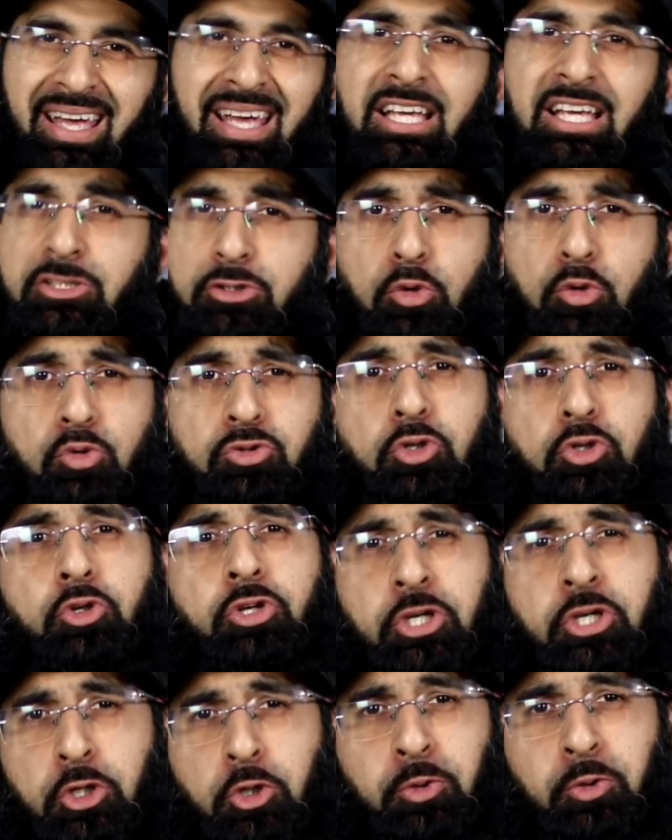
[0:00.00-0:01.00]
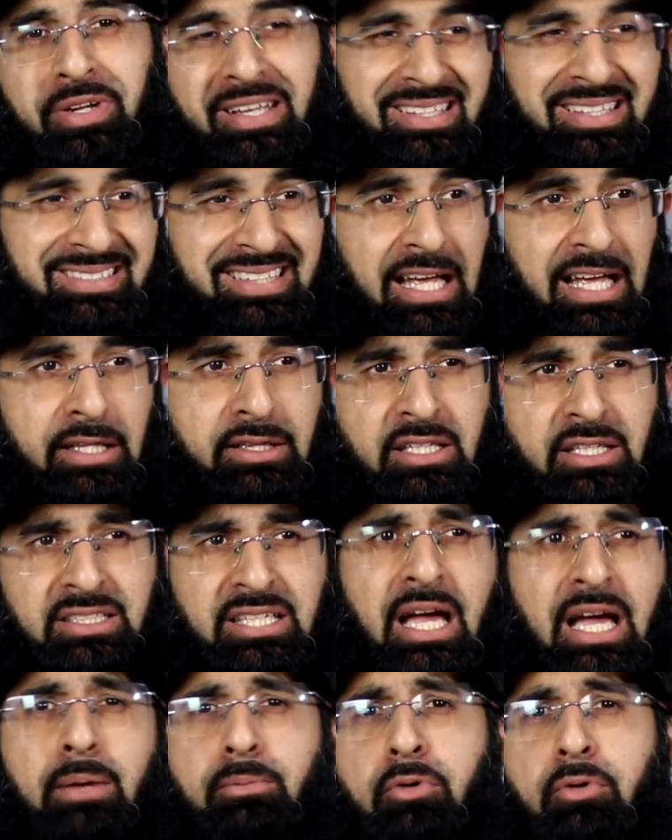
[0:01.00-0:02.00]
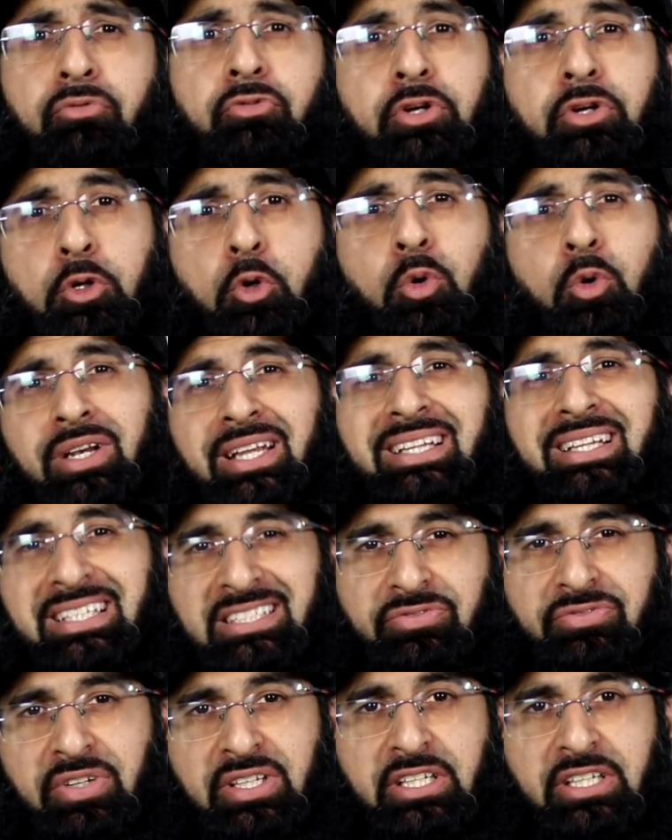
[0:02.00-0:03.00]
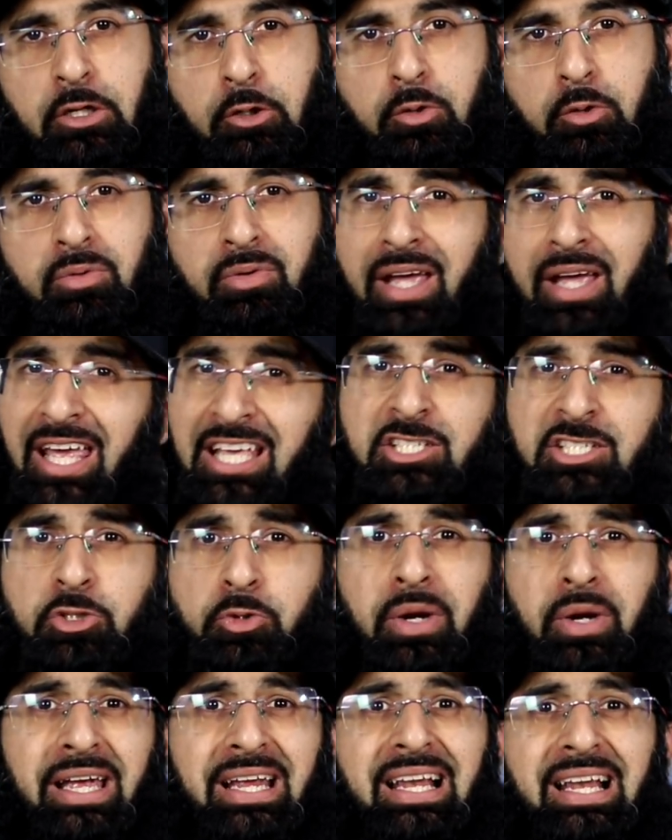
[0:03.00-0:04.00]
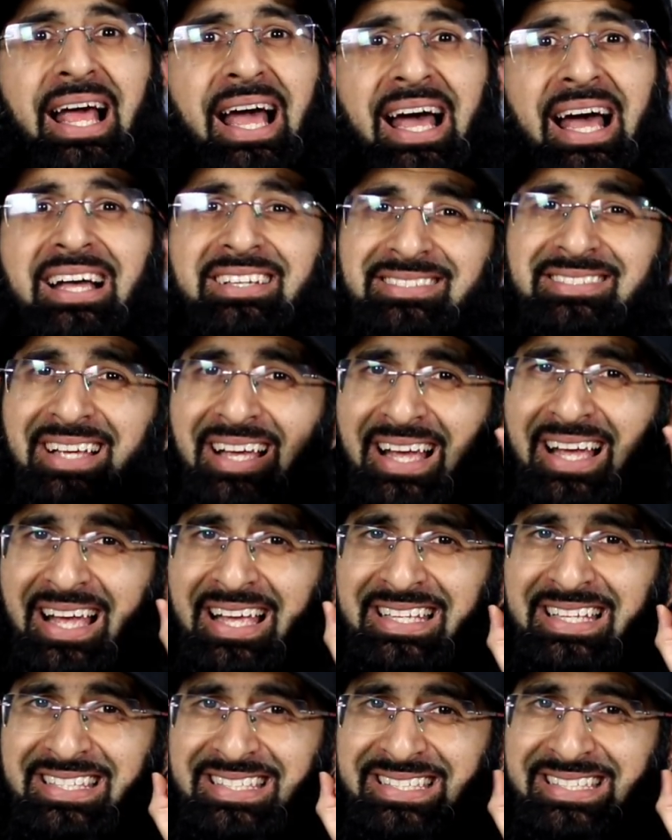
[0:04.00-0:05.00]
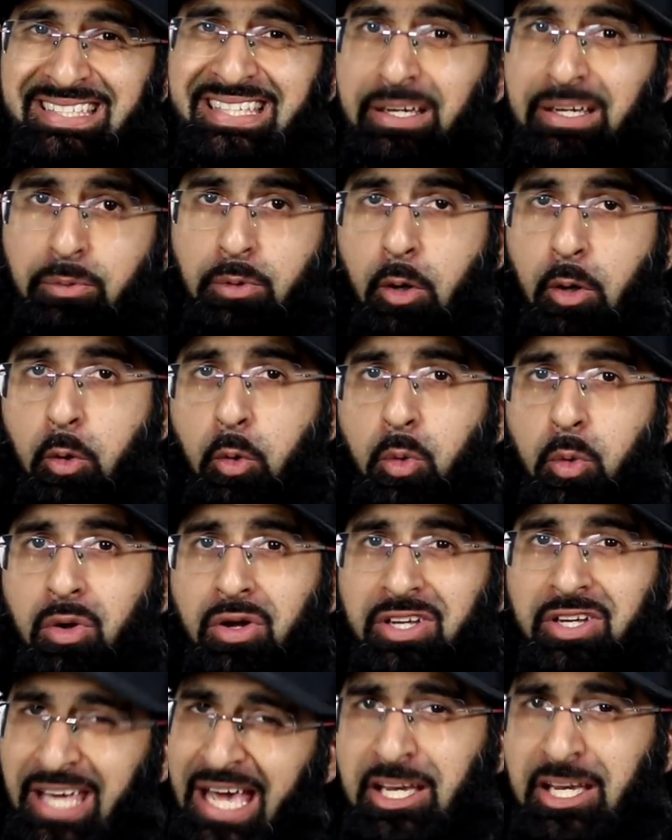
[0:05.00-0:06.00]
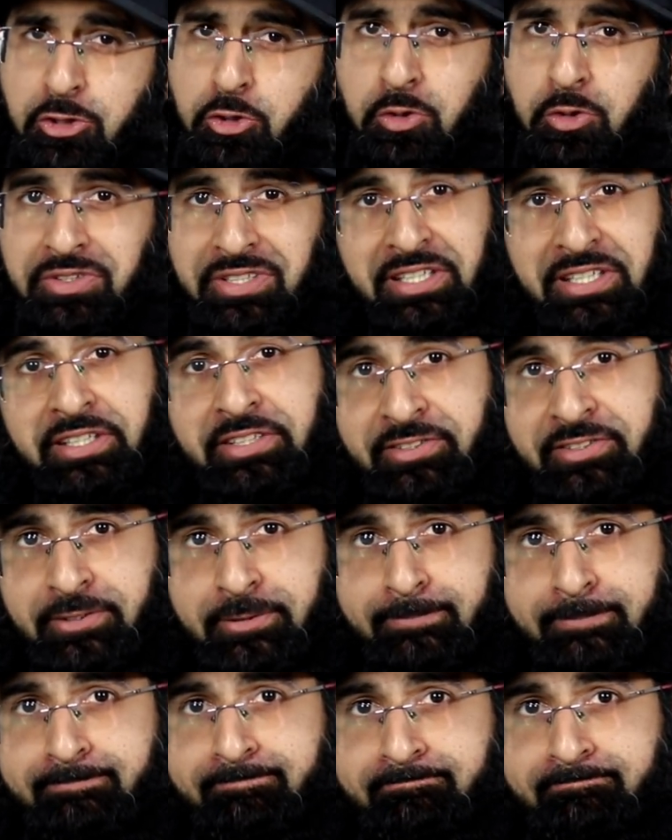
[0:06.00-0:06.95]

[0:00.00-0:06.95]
It's also curious that at the time of recording this video, Israel has zero casualties.